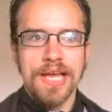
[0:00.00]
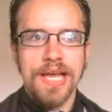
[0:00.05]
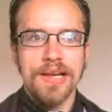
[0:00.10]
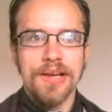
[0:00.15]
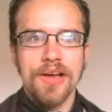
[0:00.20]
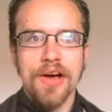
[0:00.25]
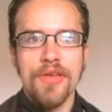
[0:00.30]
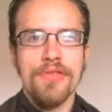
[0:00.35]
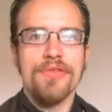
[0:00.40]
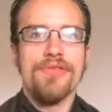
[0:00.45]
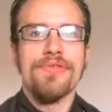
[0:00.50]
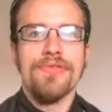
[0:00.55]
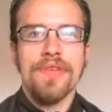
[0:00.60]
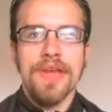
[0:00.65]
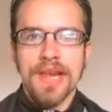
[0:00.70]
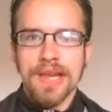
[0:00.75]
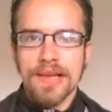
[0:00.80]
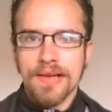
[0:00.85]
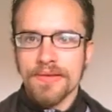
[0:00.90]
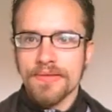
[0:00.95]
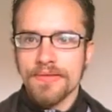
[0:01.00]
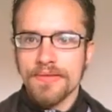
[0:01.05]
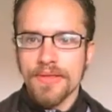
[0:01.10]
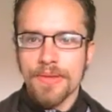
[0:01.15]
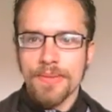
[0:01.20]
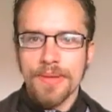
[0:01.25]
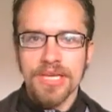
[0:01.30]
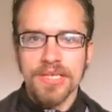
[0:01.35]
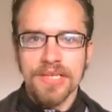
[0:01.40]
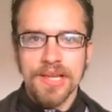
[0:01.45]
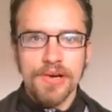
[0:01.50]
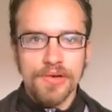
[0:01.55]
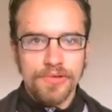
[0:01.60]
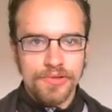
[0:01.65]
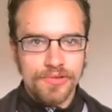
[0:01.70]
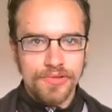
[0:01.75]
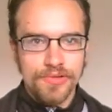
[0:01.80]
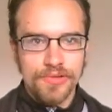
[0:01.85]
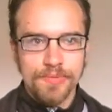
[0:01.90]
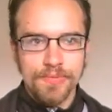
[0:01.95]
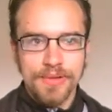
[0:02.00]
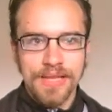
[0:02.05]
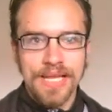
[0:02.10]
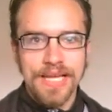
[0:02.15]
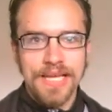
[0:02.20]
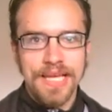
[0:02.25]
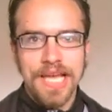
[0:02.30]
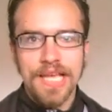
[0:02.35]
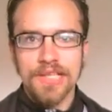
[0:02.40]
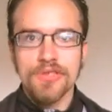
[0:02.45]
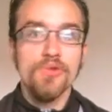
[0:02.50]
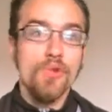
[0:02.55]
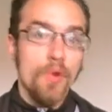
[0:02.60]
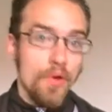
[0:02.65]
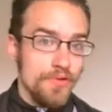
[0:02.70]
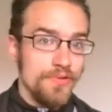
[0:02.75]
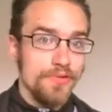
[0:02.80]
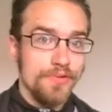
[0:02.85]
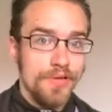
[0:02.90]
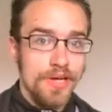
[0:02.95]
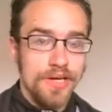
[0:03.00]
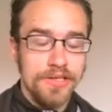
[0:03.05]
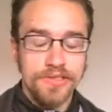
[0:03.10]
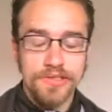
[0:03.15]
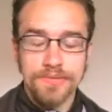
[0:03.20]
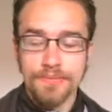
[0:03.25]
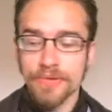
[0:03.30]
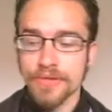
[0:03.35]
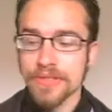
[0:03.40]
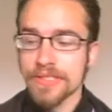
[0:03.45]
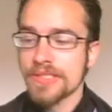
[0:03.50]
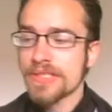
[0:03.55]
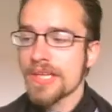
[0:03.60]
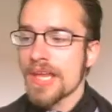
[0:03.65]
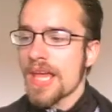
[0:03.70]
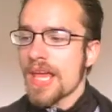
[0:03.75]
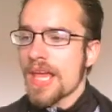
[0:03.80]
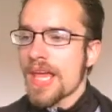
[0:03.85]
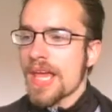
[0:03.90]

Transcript: at other than the main character you're playing as, who also dodges bullets.